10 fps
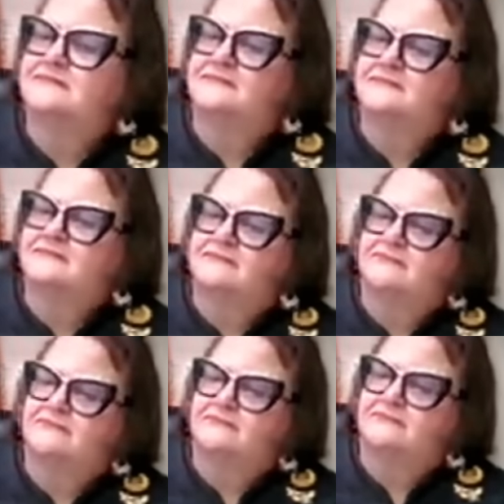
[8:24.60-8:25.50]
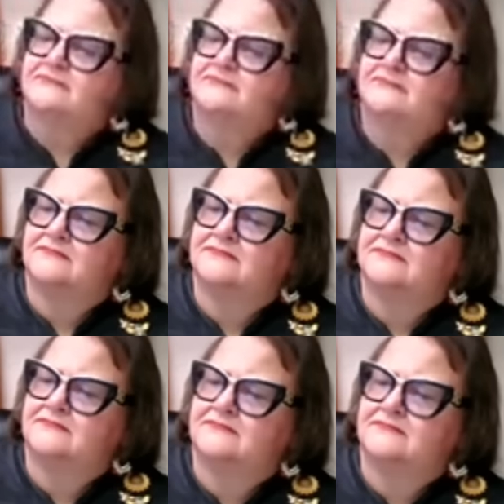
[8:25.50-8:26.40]

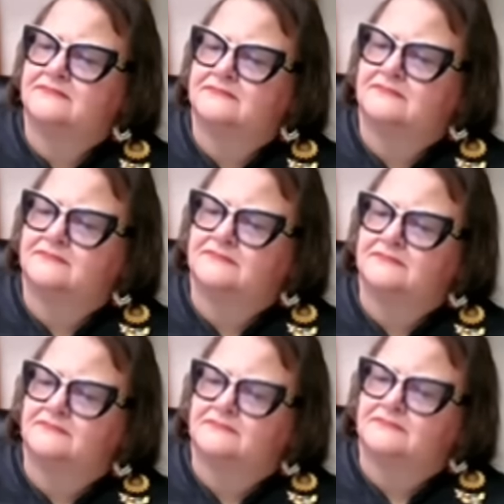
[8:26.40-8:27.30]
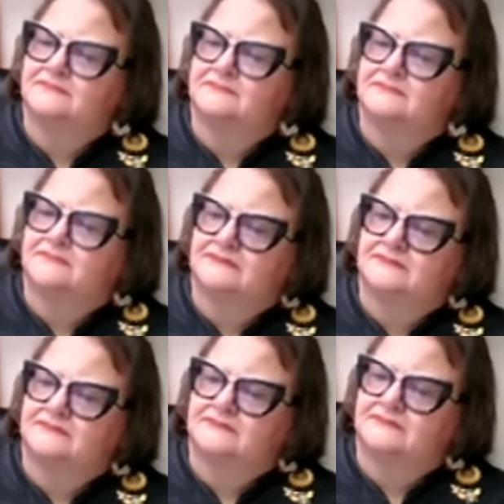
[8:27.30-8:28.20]

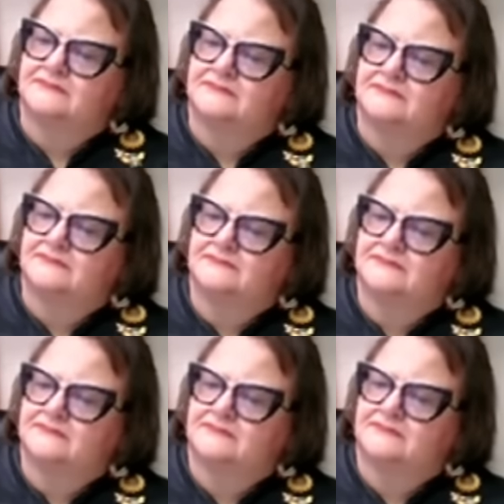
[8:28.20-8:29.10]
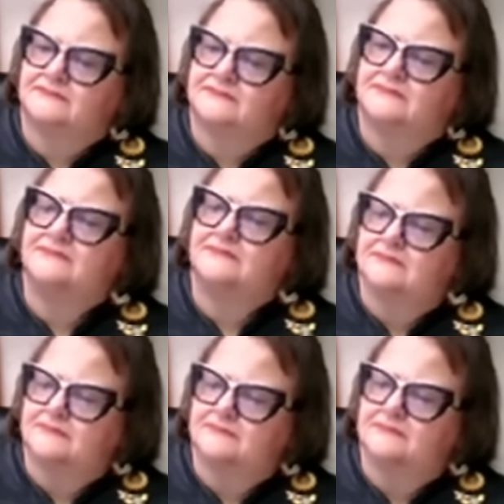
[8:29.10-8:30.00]

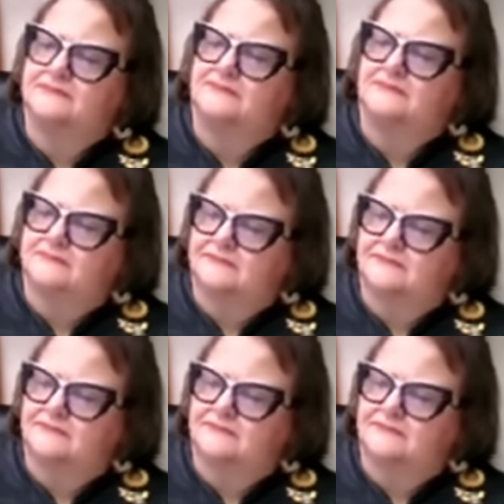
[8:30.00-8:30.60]
(silent)